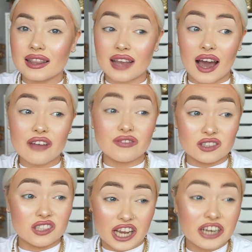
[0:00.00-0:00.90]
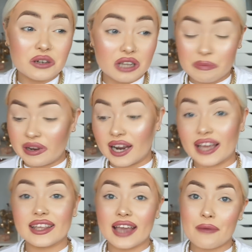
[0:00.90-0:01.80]
that I've genuinely been
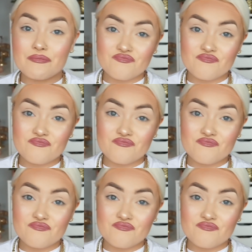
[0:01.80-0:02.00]
like, yeah,